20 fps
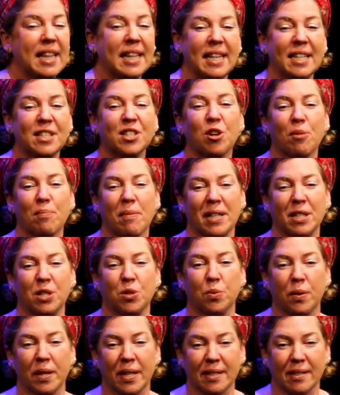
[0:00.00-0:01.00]
These are my
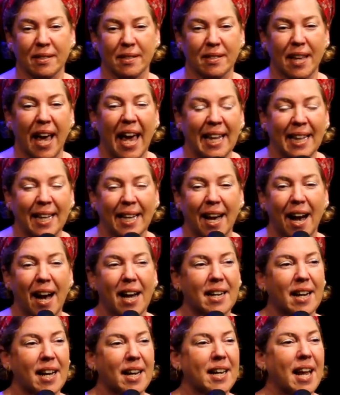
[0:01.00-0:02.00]
twins,
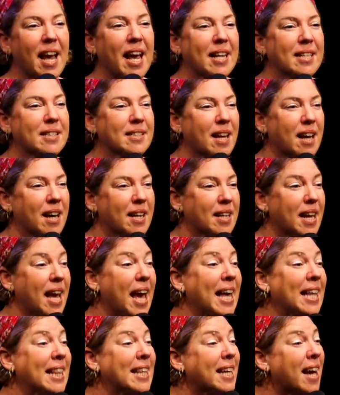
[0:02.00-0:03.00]
Eliana and Eitan.
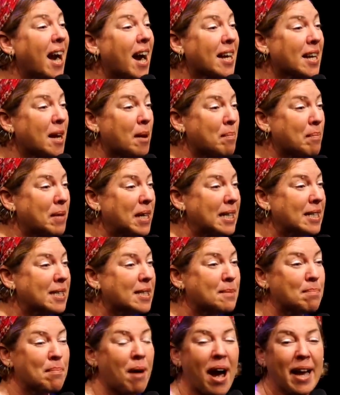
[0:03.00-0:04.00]
Eliana
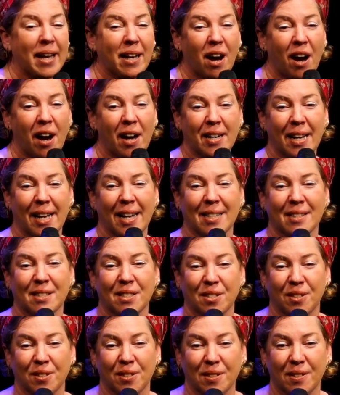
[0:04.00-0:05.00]
means my God
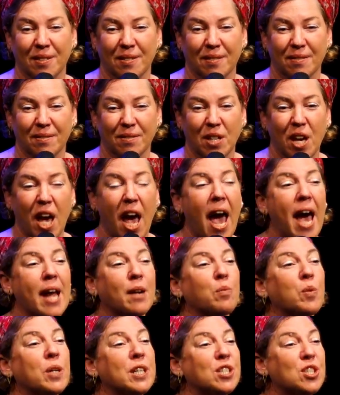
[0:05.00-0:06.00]
answered.
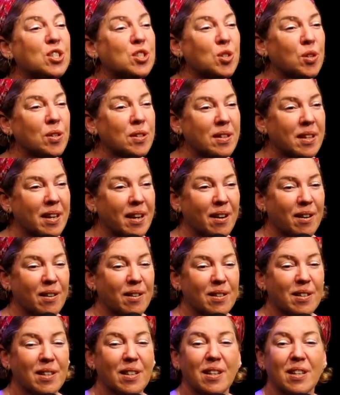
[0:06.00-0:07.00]
And we stood
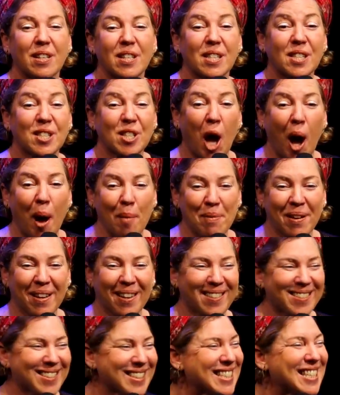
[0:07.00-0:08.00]
there
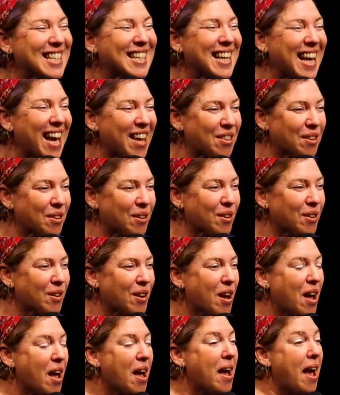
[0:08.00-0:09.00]
sobbing together
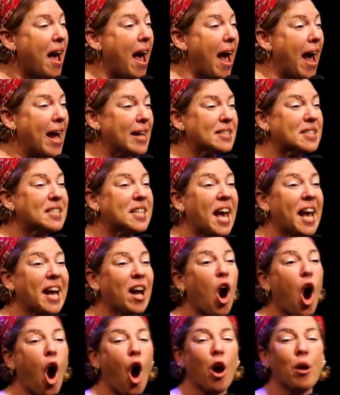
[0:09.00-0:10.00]
and
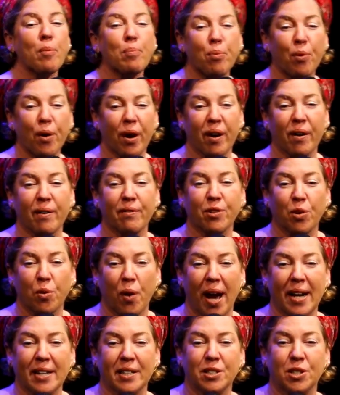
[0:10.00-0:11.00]
saying our prayer of
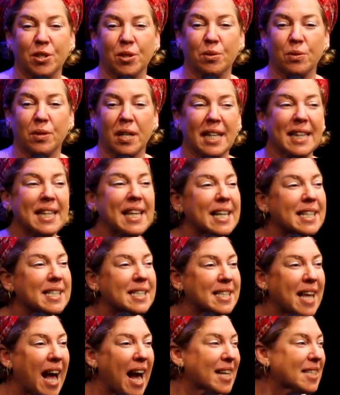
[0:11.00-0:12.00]
gratitude in the
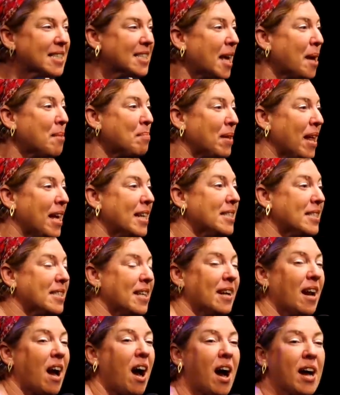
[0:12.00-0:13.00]
exact same place
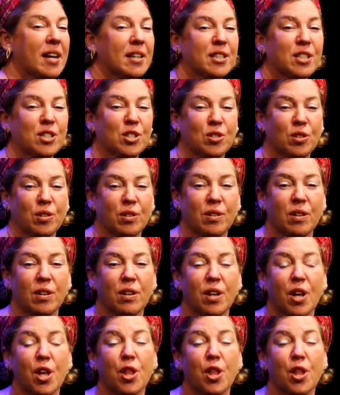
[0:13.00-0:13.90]
that Hannah stood